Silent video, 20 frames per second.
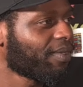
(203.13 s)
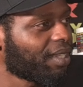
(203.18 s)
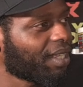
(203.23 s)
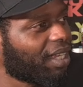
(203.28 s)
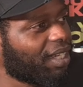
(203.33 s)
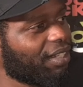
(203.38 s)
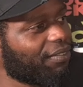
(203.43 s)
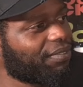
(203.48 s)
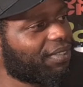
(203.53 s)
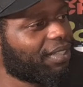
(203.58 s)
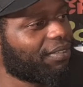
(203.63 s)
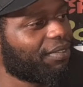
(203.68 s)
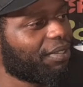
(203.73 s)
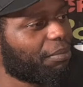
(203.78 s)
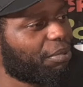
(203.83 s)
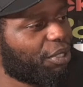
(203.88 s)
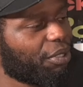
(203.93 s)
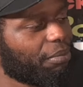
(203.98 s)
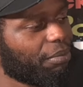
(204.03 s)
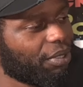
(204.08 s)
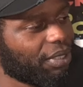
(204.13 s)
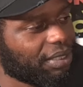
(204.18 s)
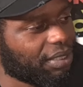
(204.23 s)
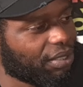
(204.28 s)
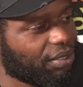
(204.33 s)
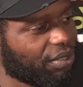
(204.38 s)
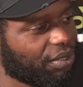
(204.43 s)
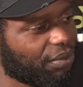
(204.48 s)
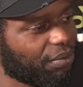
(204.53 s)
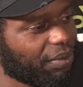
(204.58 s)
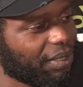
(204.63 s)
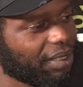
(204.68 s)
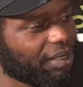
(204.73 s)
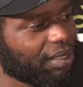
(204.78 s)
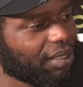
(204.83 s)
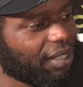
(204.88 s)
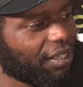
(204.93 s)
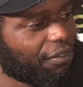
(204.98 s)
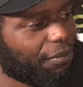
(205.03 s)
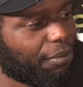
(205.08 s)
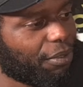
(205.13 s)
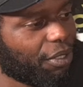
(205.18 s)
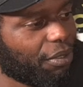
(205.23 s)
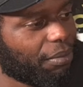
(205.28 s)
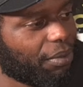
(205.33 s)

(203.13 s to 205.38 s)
I love giving promo. It's a good week to give mm. promo.